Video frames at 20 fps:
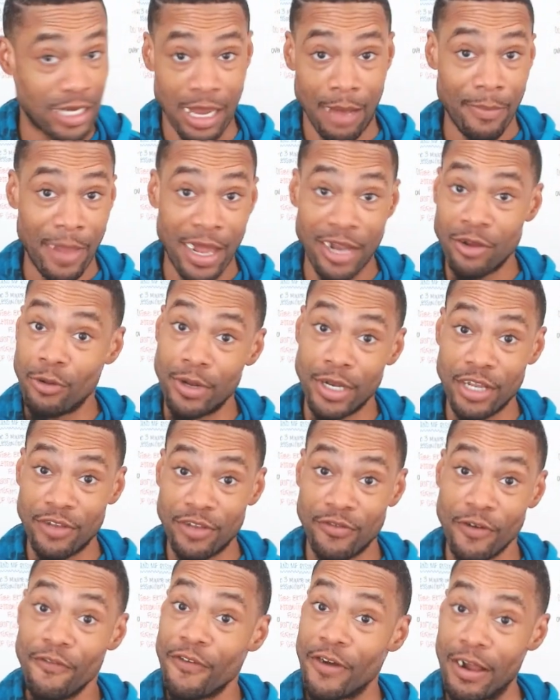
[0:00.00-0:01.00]
I'm not doing this
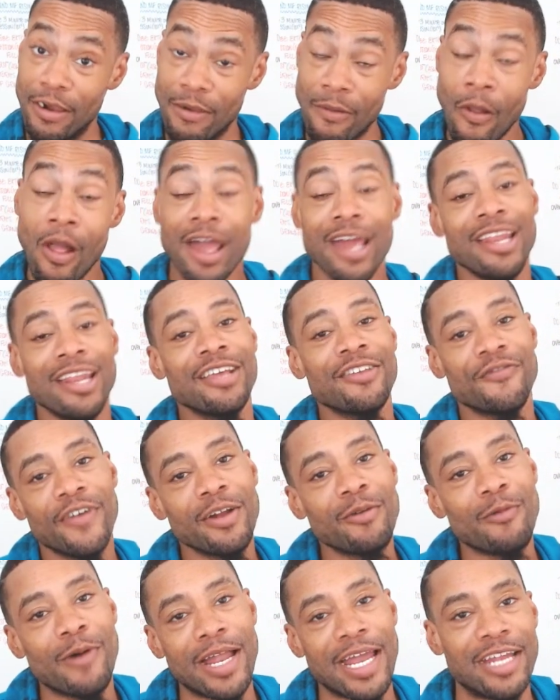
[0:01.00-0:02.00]
for fun. It is
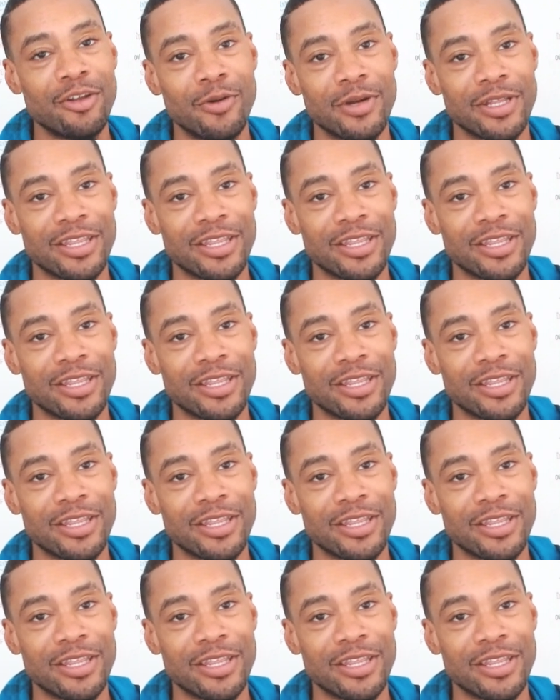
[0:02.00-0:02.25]
fun while I do